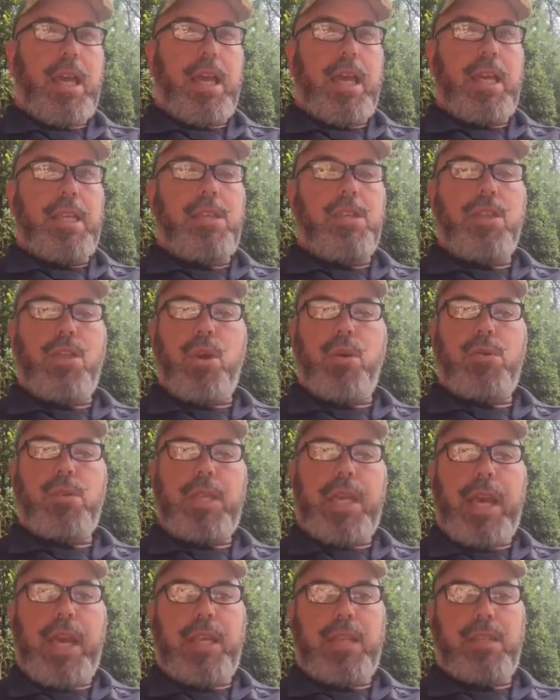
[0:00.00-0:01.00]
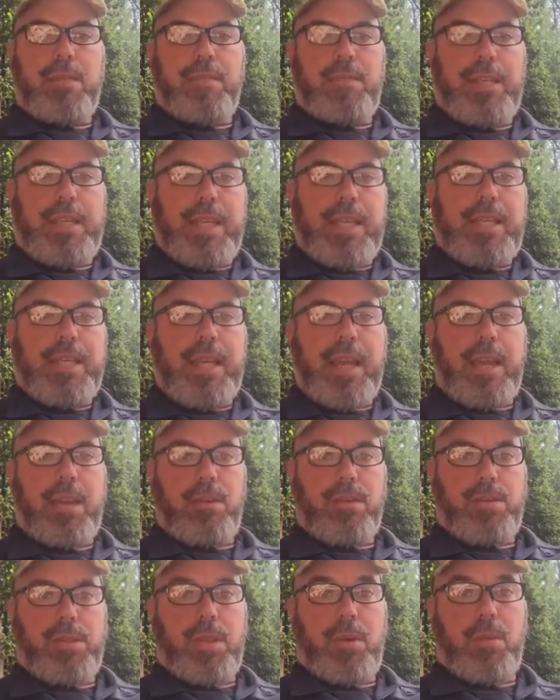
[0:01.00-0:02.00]
It's those kinds of
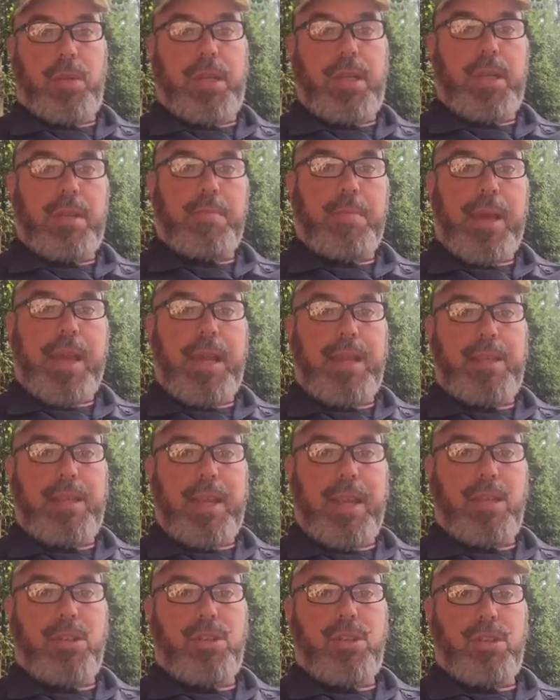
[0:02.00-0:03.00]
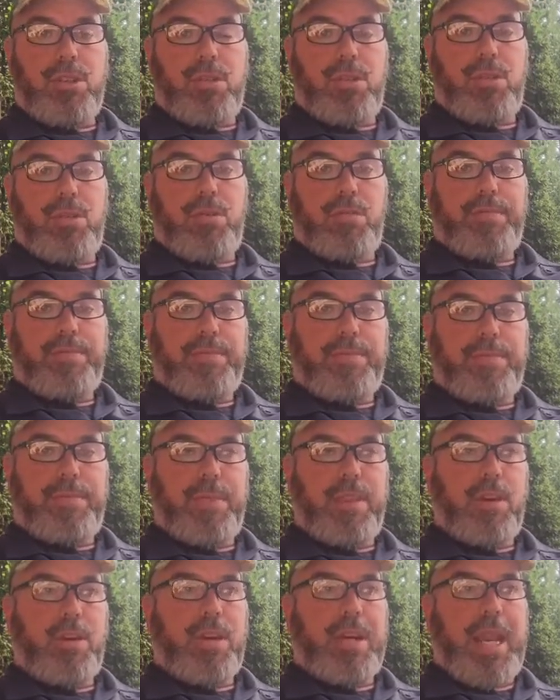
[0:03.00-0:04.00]
details that we need to pay attention to.
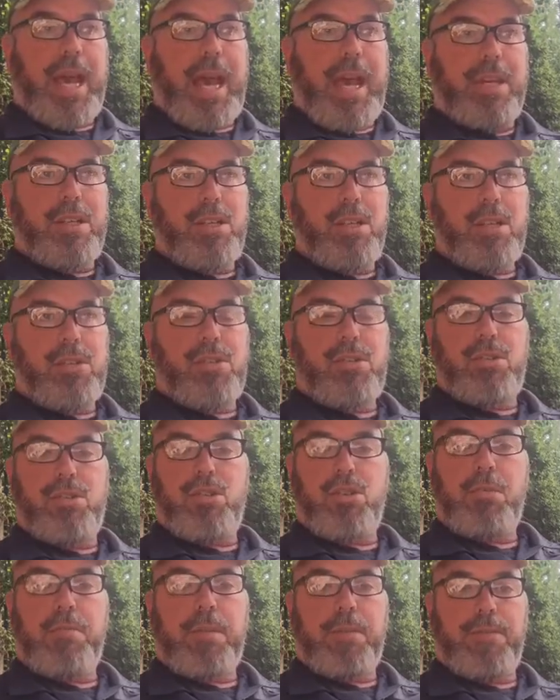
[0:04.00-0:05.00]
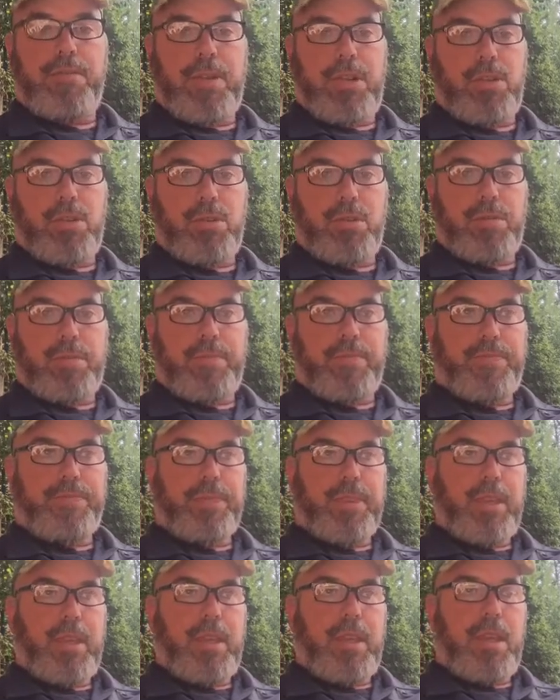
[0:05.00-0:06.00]
They're not just superficial.
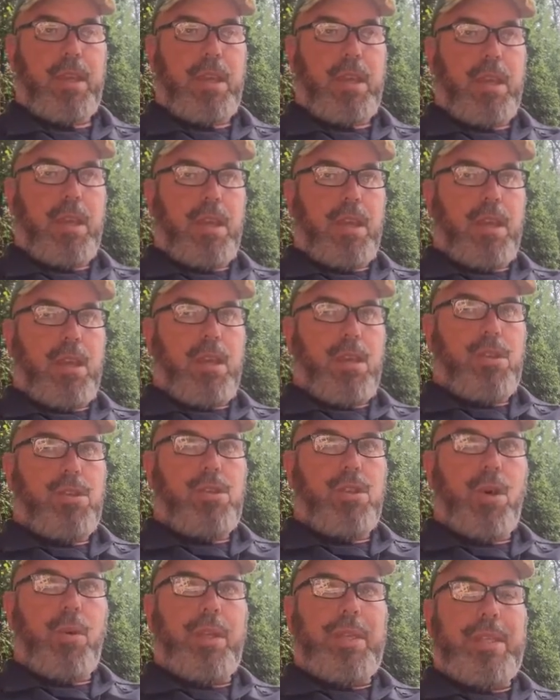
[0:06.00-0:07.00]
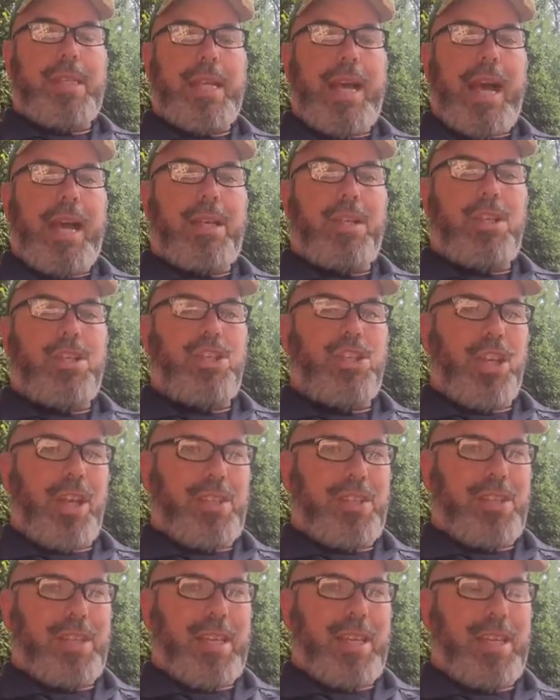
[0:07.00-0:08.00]
So it's not
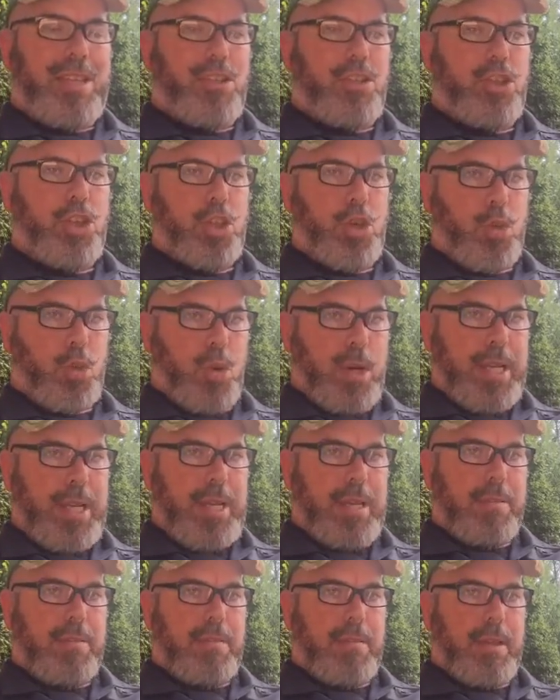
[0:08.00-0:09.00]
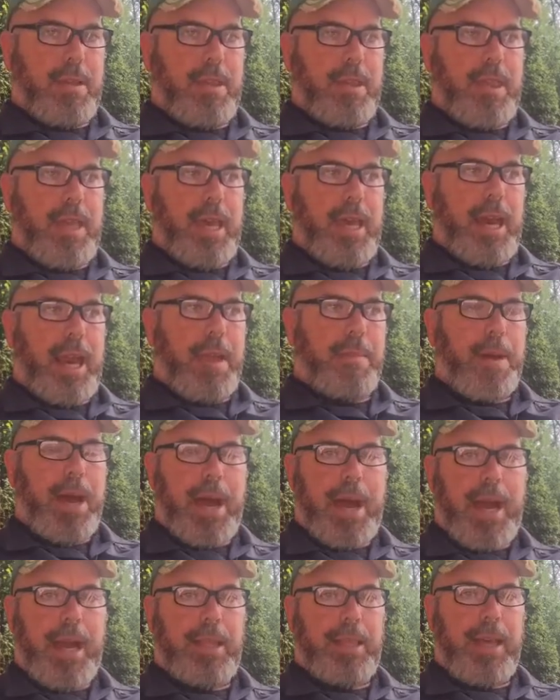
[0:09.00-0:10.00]
just his dream that I'm
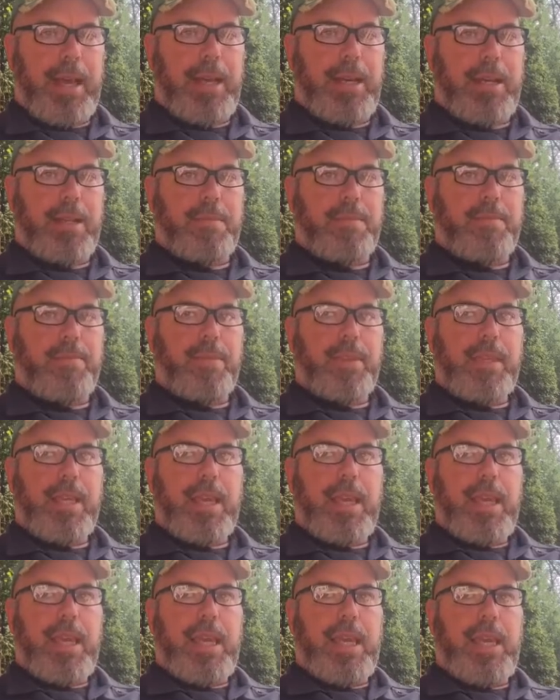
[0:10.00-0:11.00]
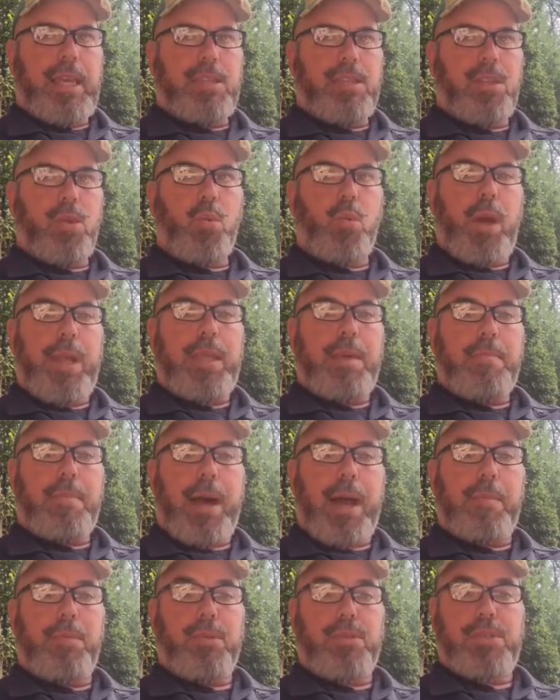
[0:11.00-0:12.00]
highlighting. It's the way the
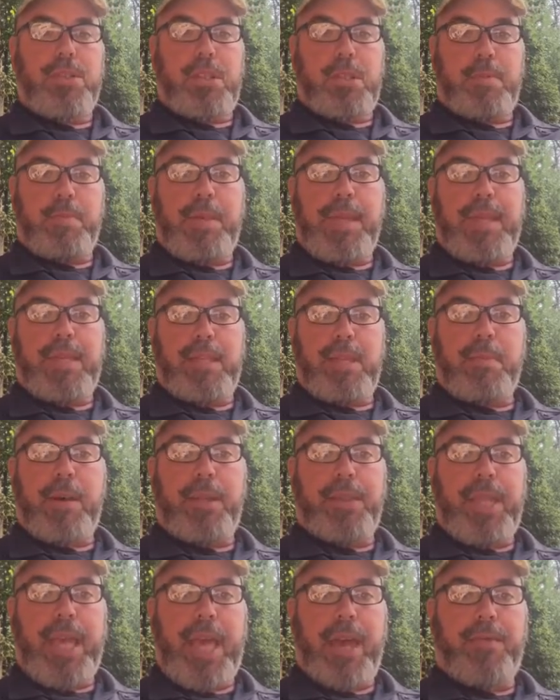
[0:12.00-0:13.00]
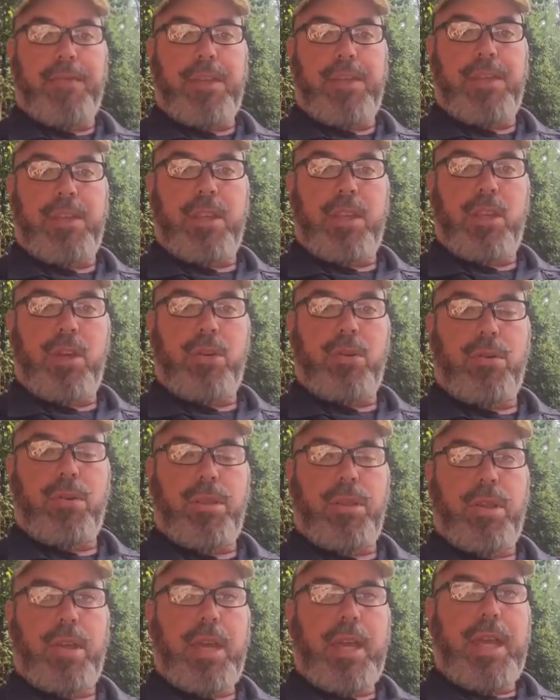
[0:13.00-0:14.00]
Bible speaks about the heavens and the earth.